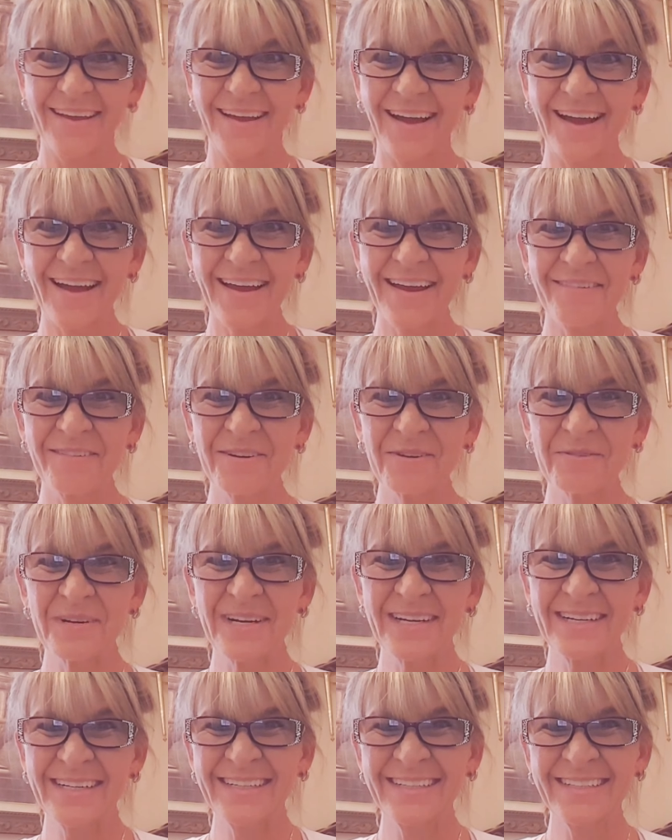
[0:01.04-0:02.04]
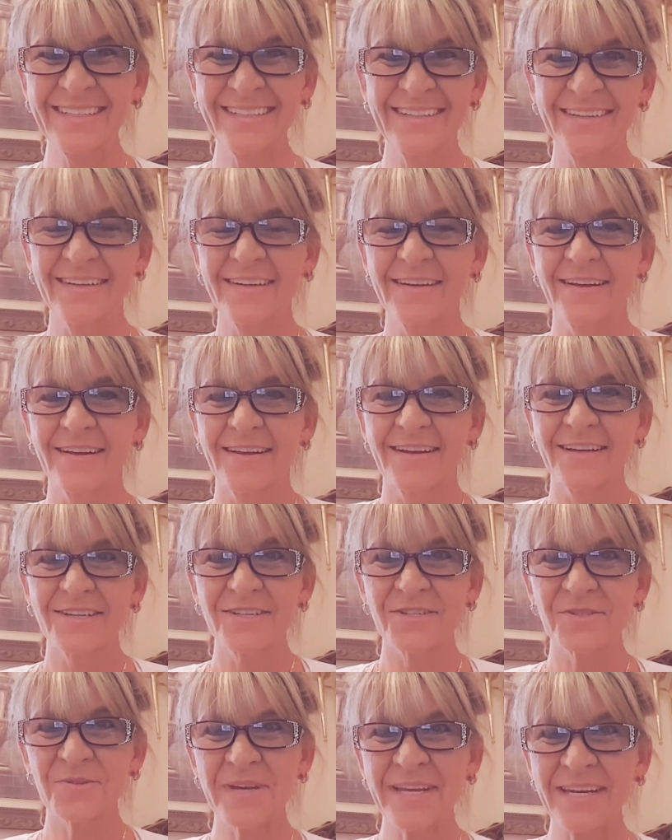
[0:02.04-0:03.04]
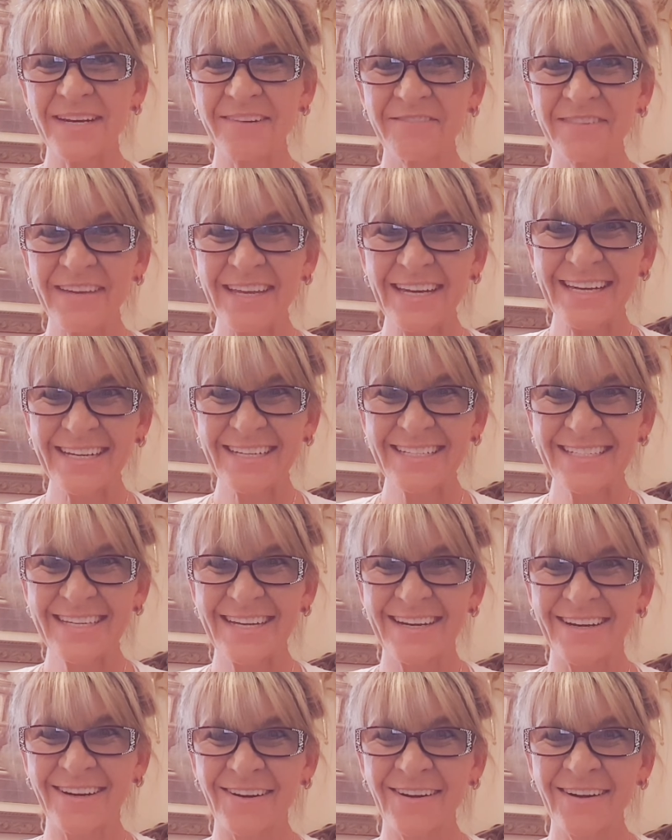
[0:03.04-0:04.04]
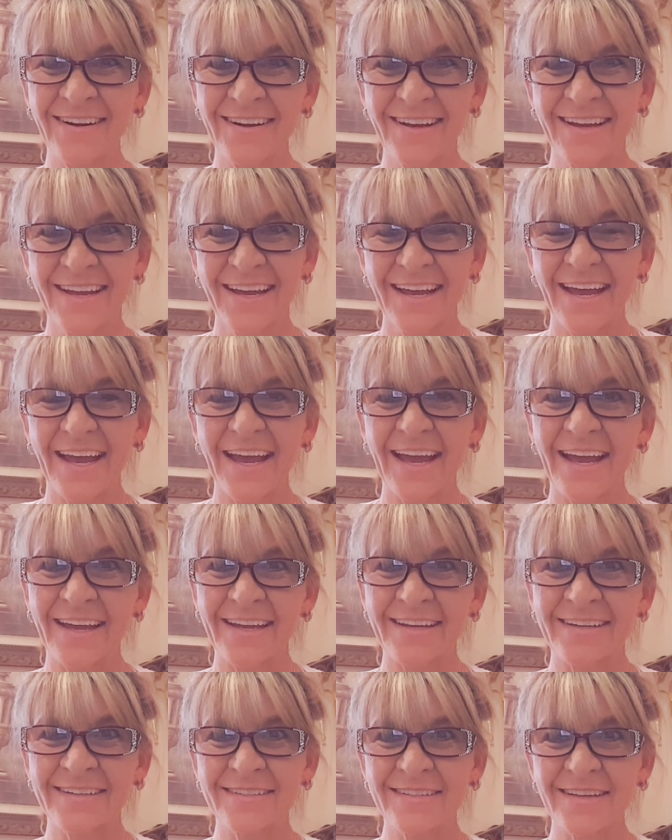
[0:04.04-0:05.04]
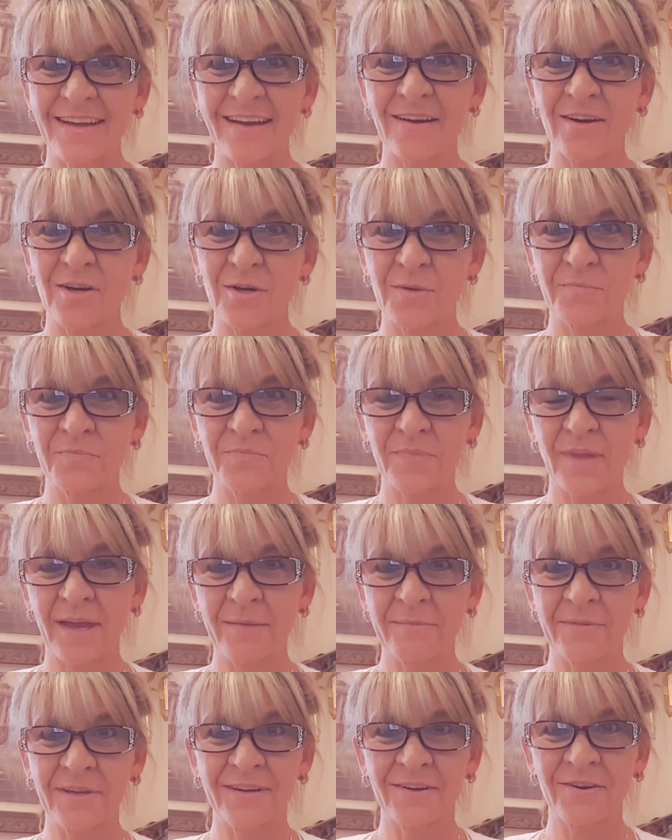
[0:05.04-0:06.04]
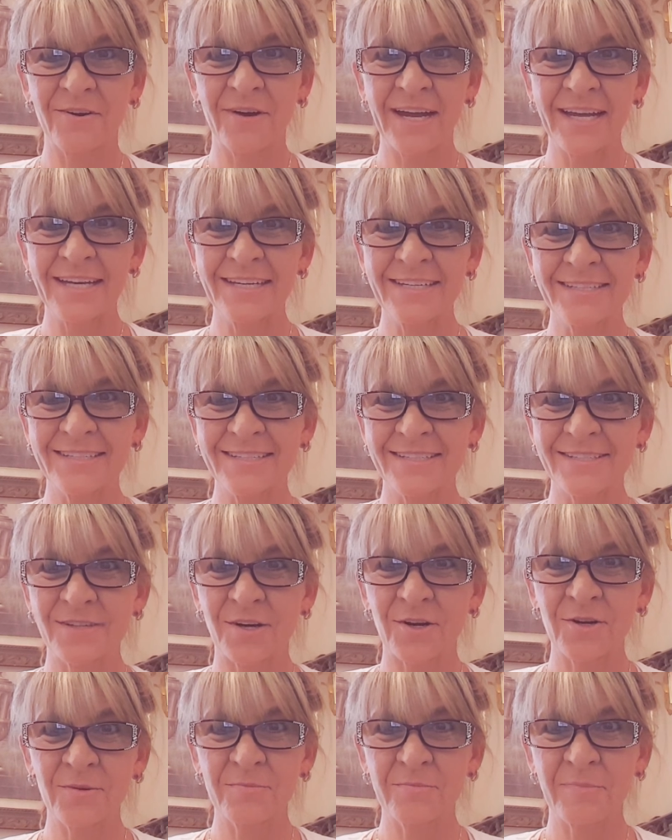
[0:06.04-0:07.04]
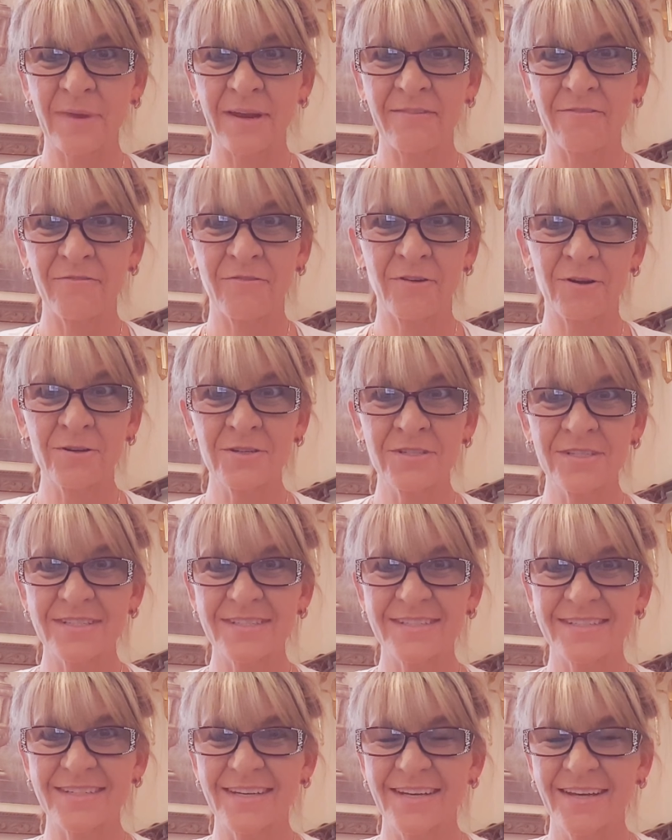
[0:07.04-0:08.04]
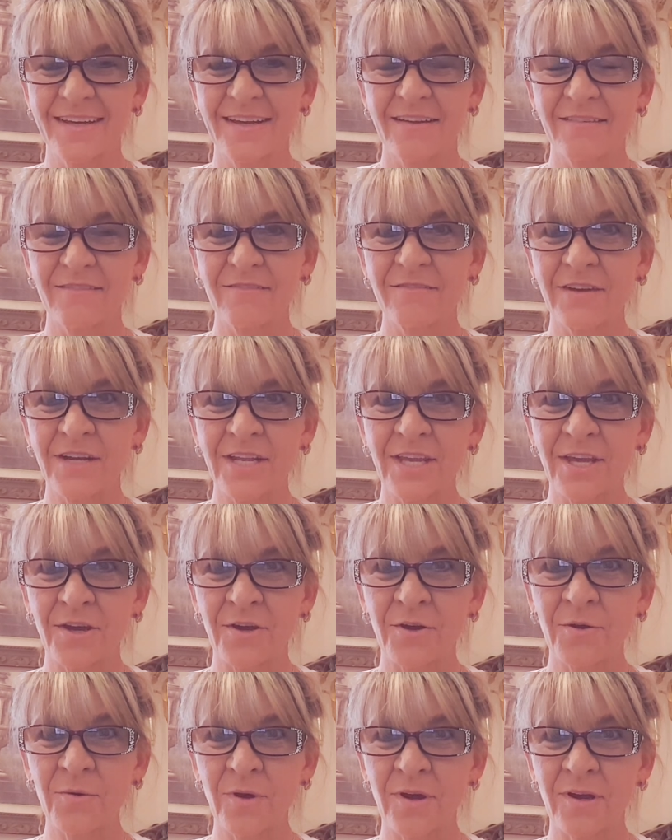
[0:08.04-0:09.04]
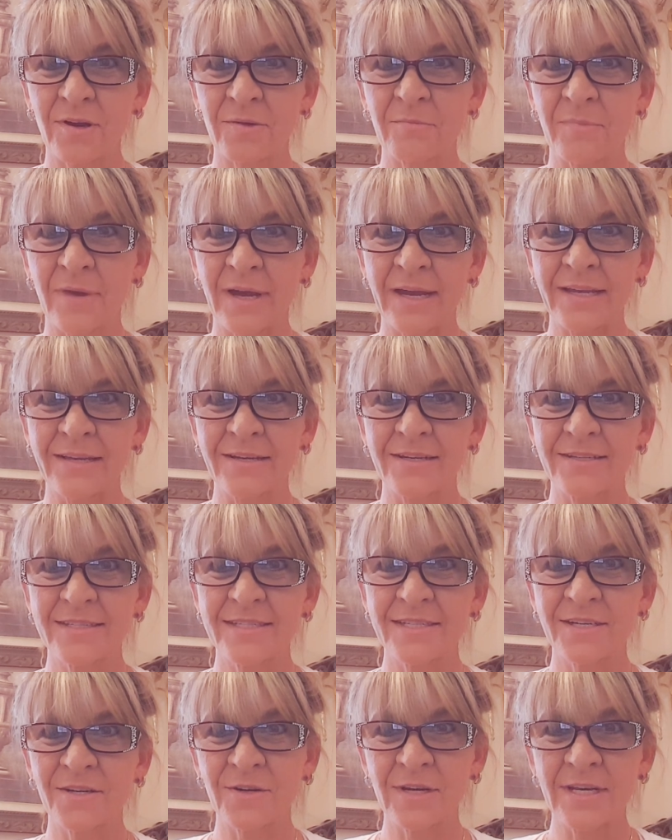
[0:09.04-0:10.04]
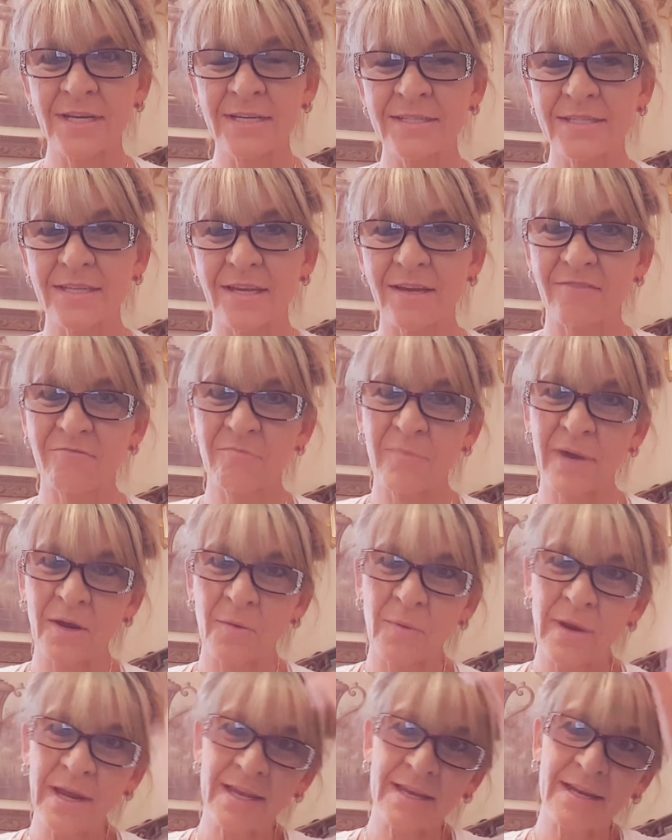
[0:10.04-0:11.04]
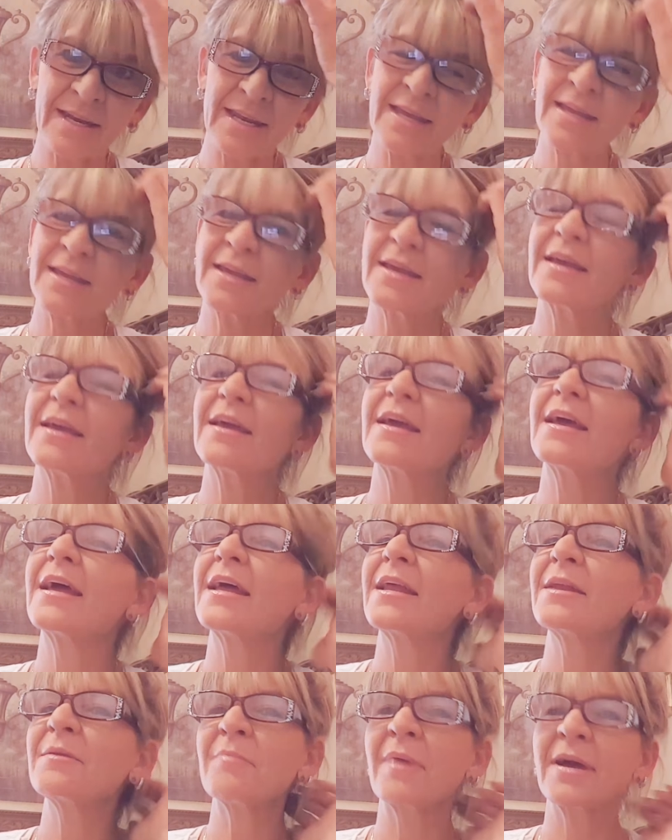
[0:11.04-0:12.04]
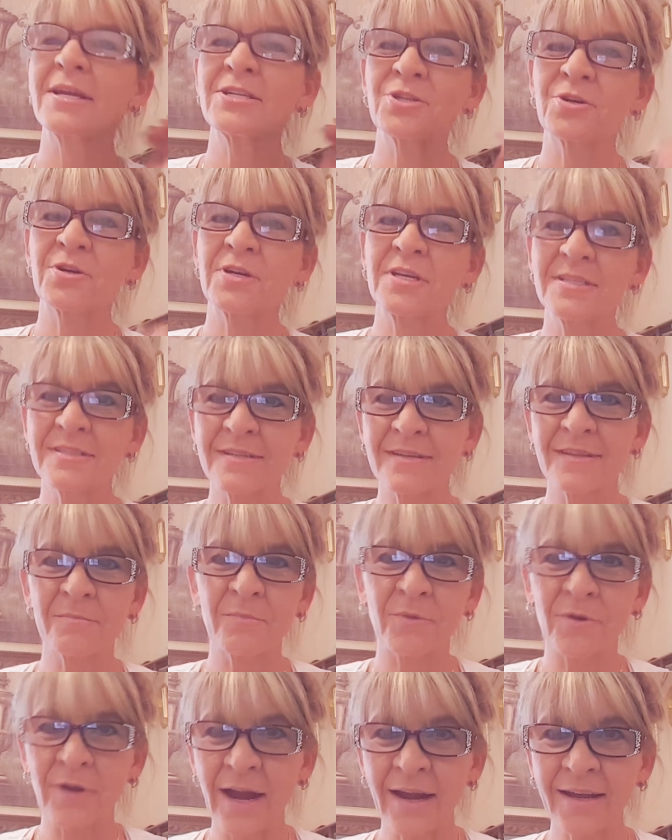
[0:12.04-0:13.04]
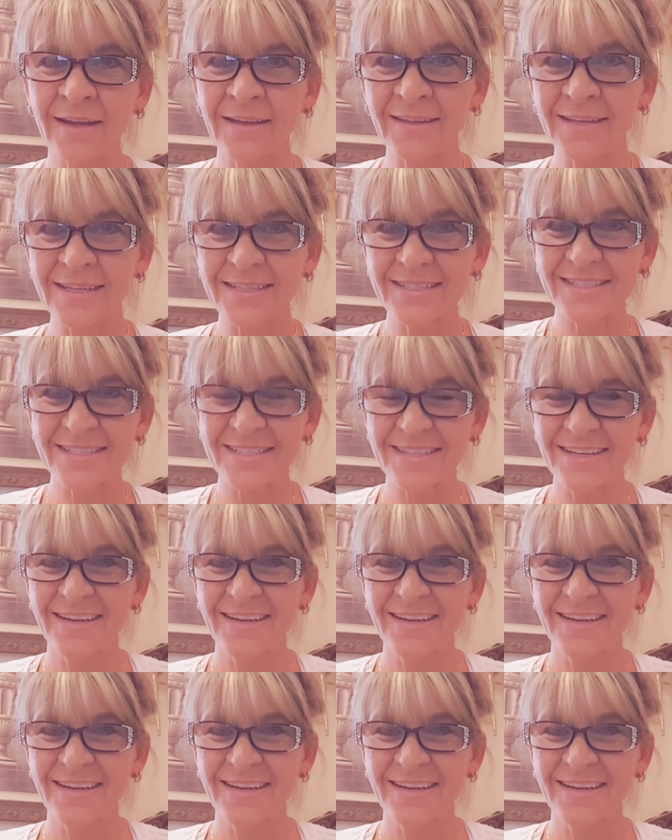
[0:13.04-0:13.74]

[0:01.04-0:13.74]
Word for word: Hi everyone, Trina Phoenix here, and um, I'm going to go ahead and start my first video on my series of my awakening and my journey to the miraculous.